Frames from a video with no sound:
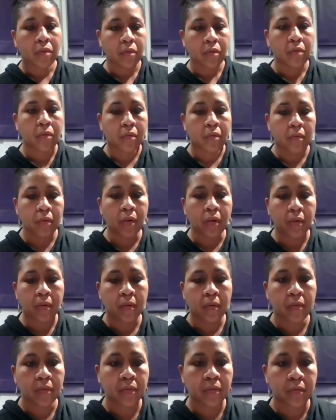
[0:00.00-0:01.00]
My
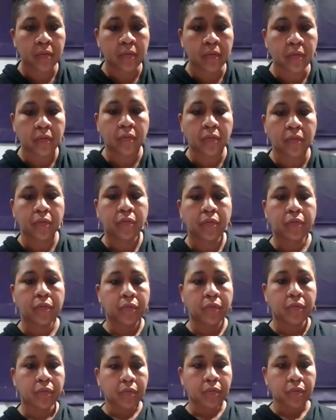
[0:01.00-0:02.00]
spice rub, it's all
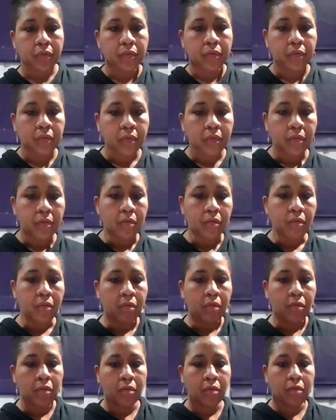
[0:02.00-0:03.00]
there from all that
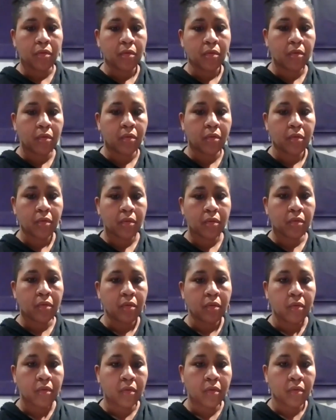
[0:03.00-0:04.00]
oil. I'm not
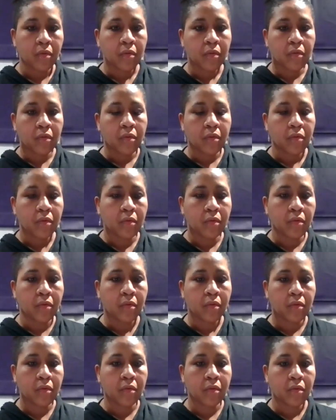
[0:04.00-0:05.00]
sure how much oil I
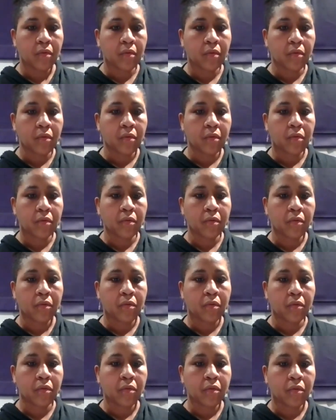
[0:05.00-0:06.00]
was able to get
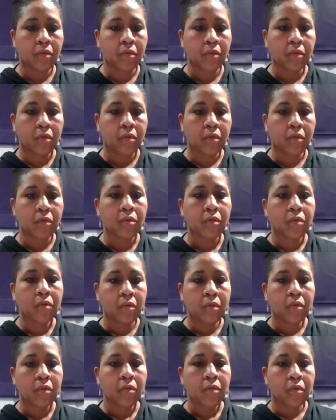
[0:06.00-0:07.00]
out of this
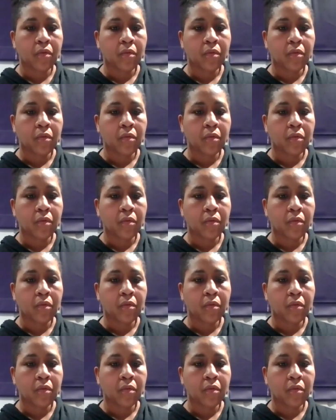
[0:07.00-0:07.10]
duck.